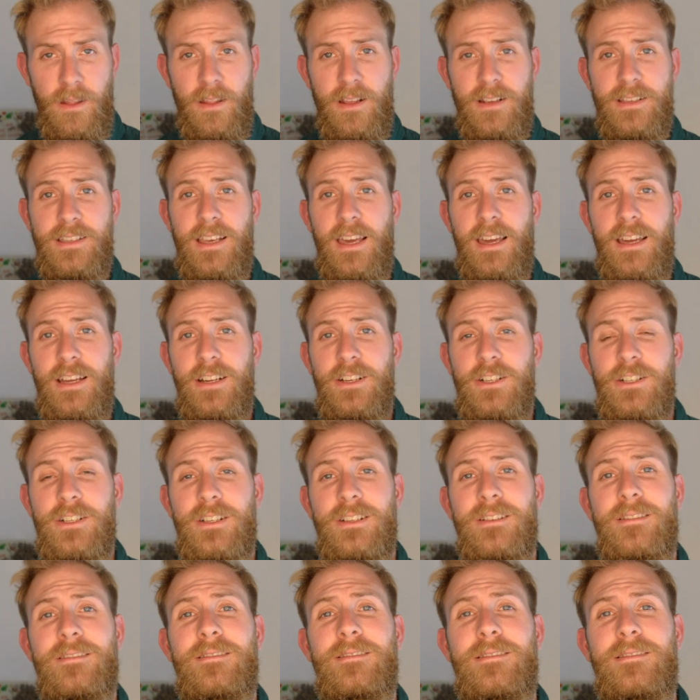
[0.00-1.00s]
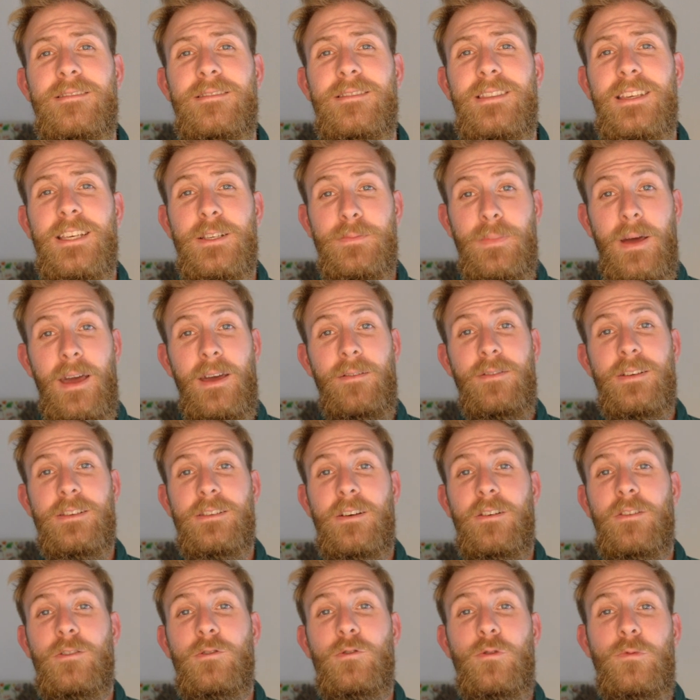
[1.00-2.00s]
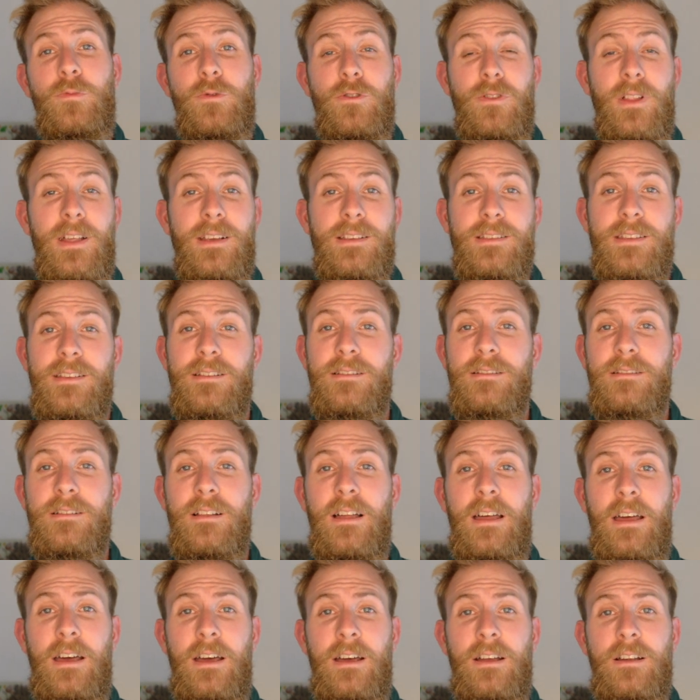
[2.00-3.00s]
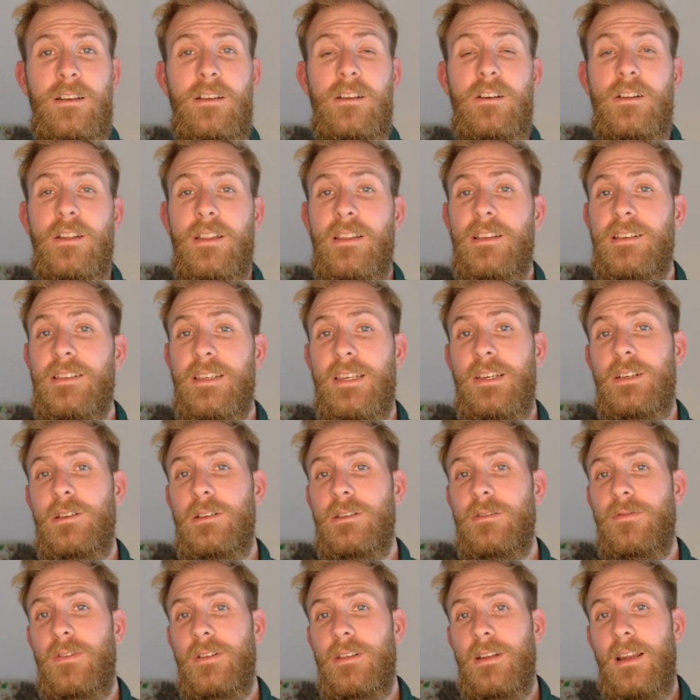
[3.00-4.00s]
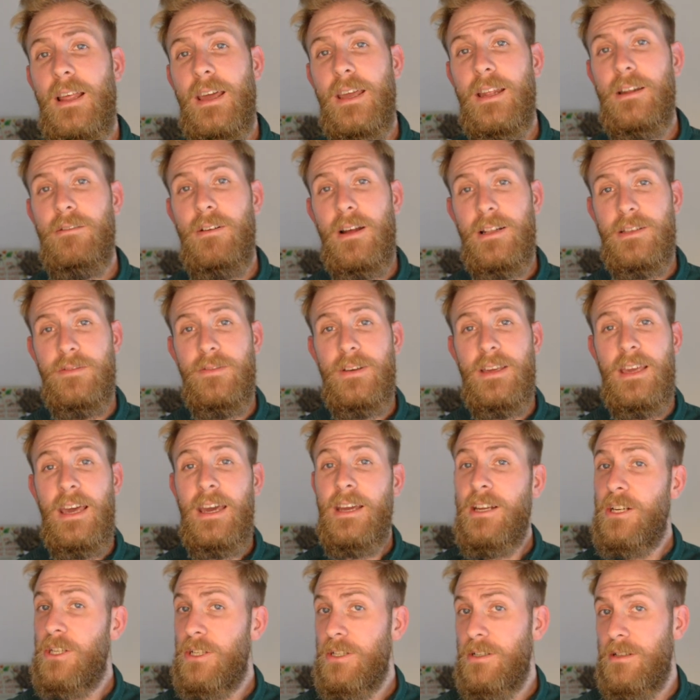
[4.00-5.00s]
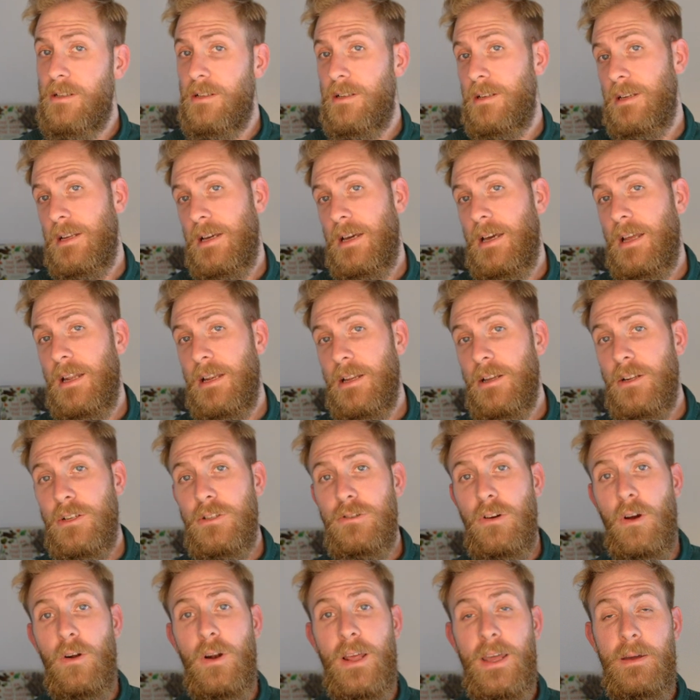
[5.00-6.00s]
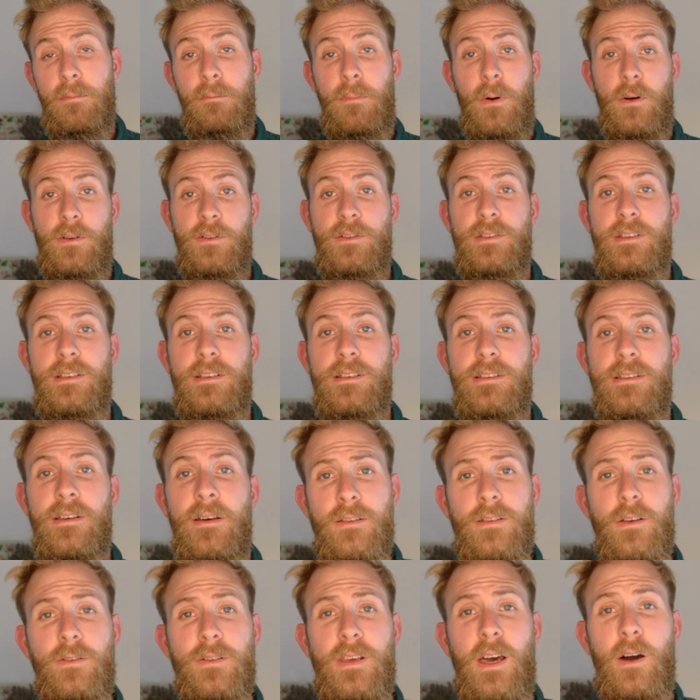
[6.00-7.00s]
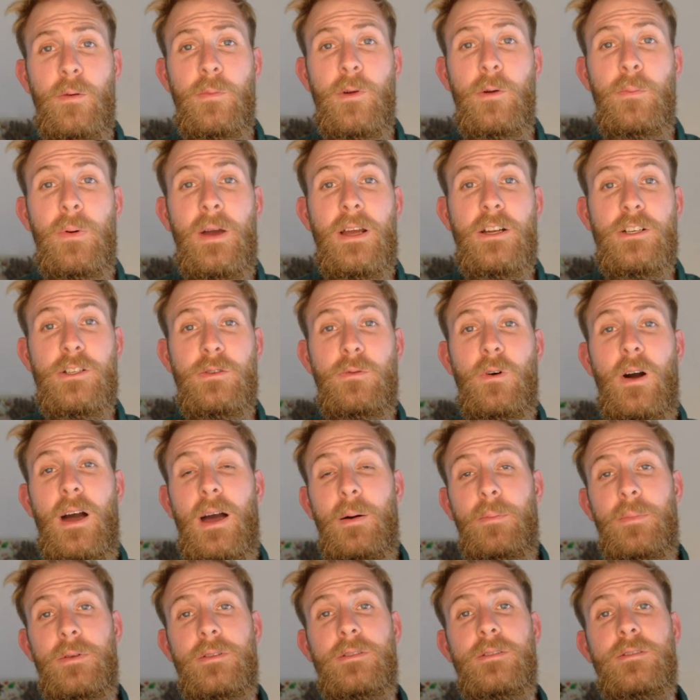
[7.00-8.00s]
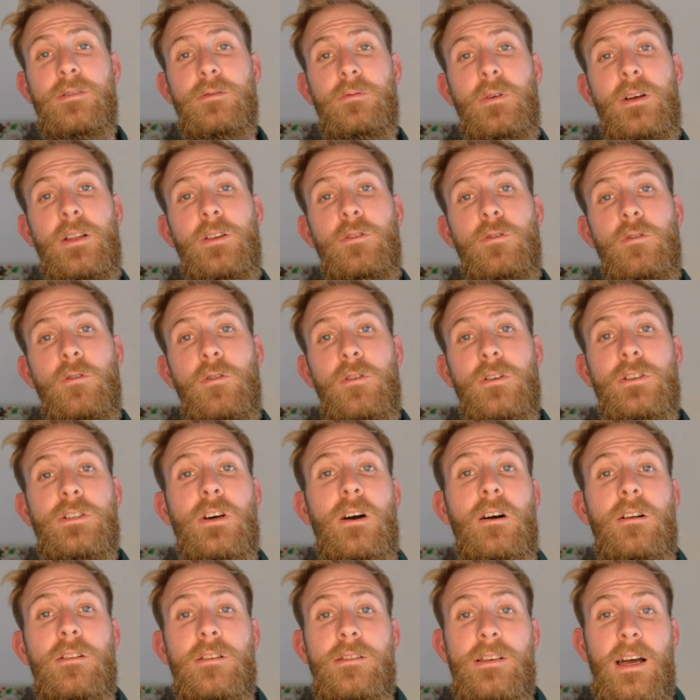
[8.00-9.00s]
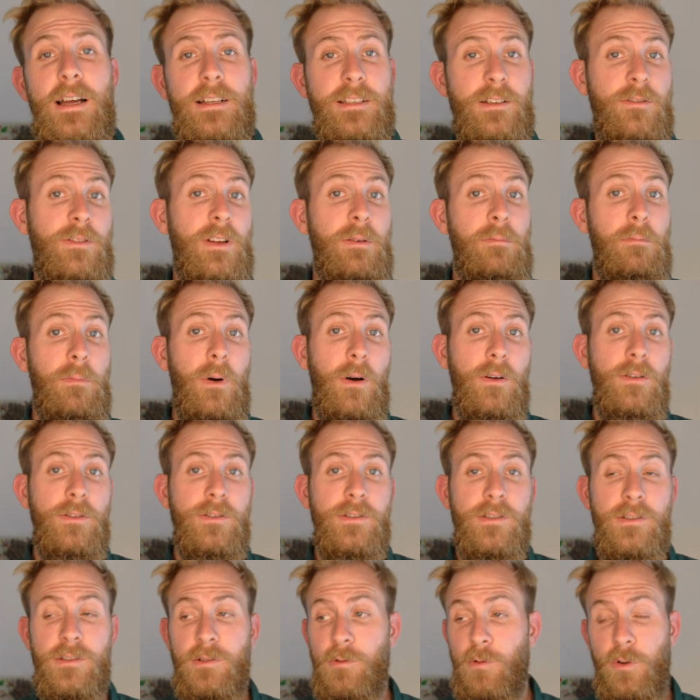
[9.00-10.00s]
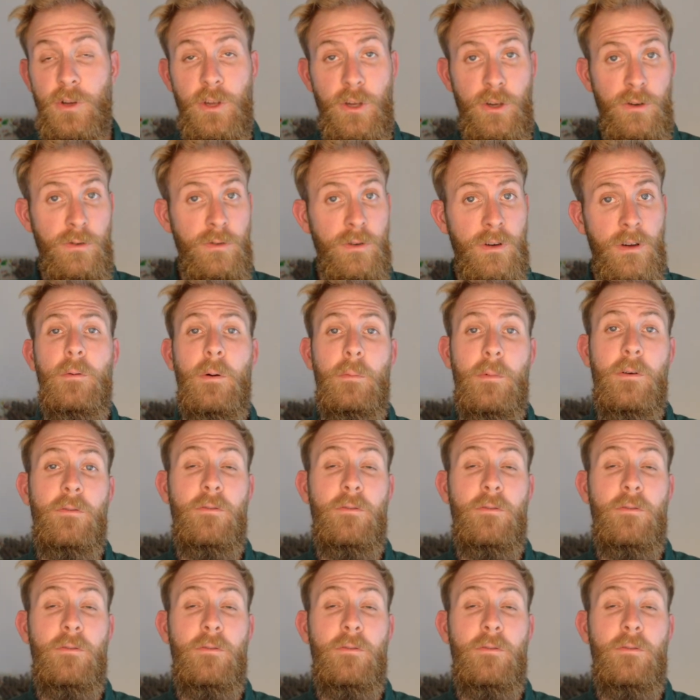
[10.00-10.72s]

at this age, these behaviours are normal. They're still learning the skills for delayed gratification and controlling impulses. So to help you picture what happens when your child is acting on impulse, or you, when we're